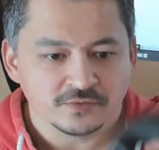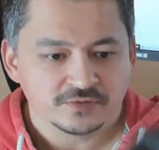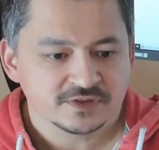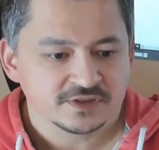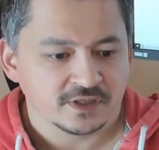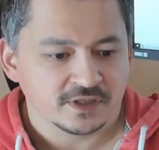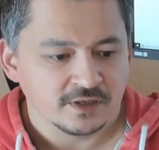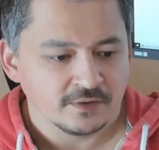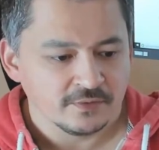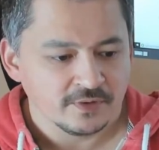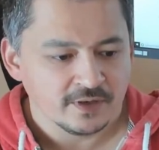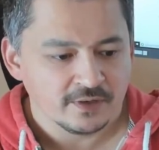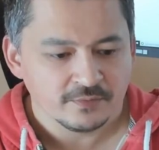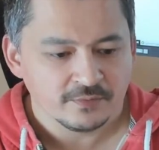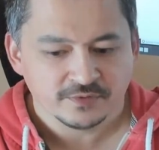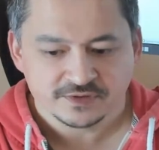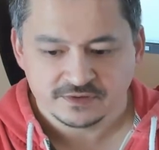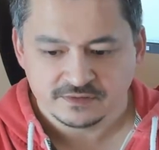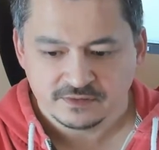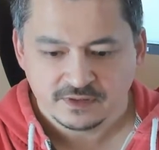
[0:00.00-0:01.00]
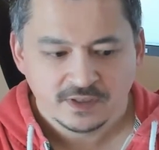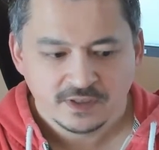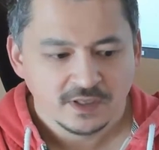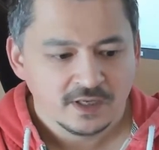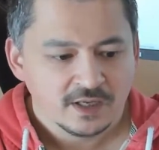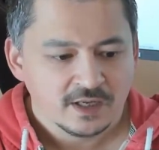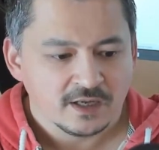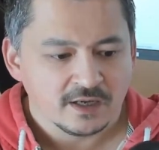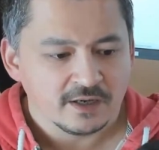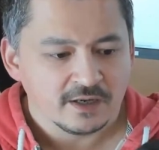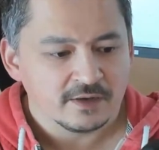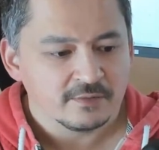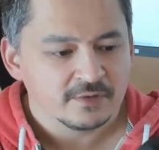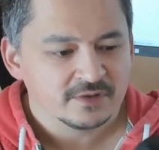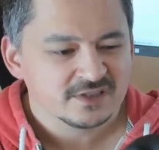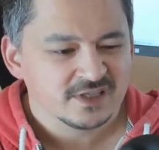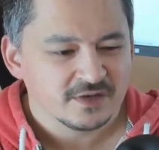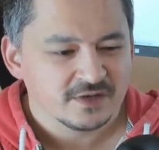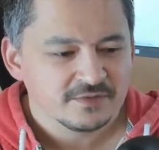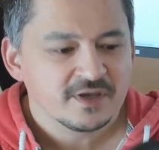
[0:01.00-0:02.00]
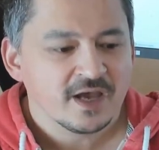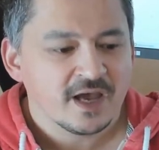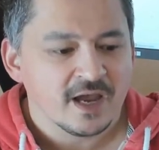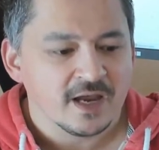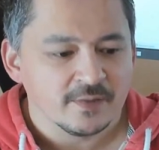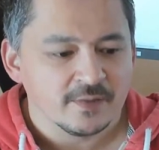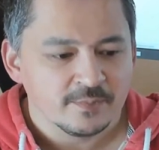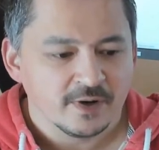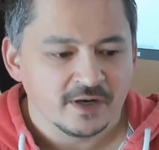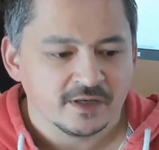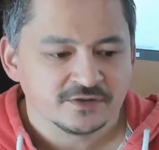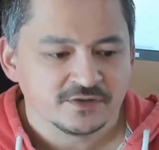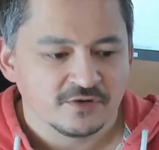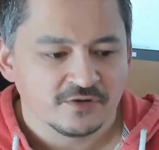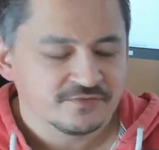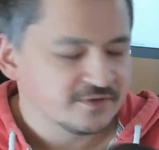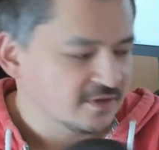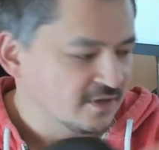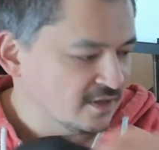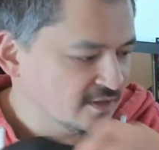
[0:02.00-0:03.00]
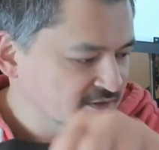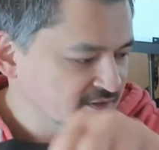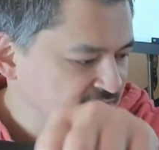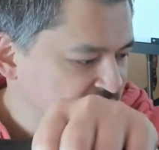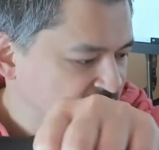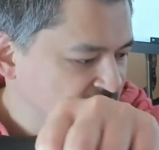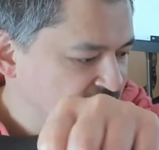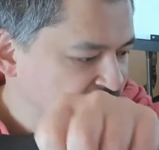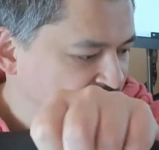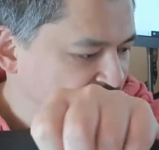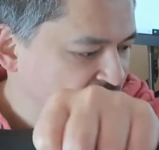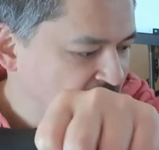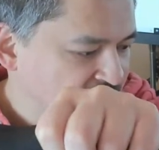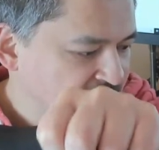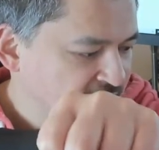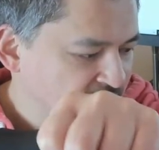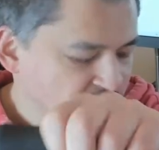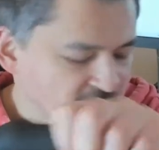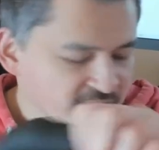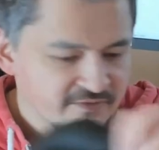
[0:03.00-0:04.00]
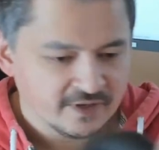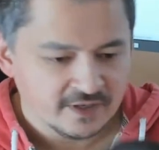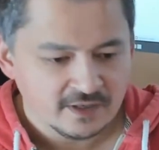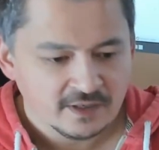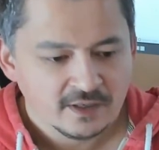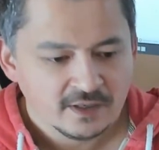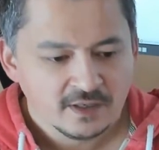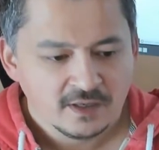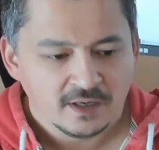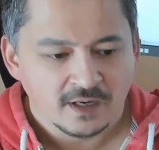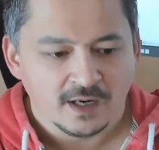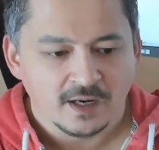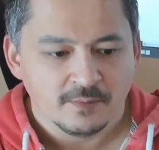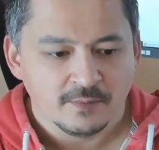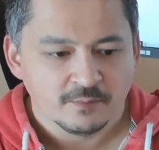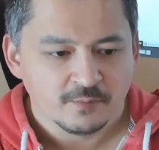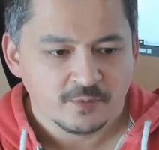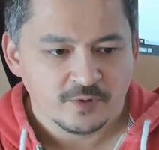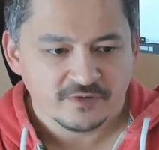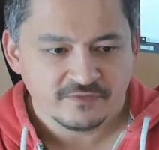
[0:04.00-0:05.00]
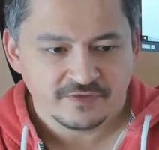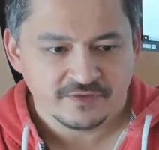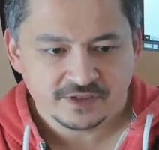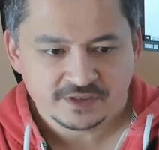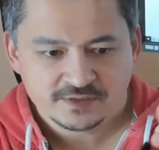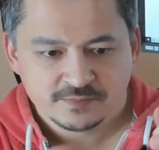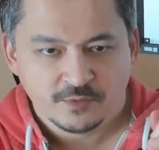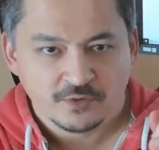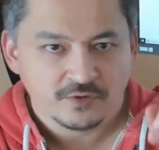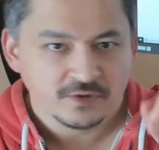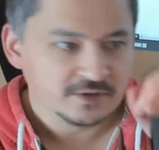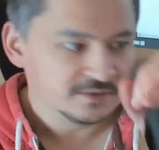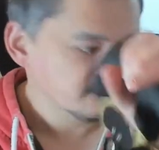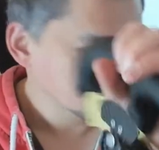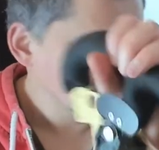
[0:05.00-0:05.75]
so it wasn't. It was okay, but as often I was kind of colliding with it. With these smaller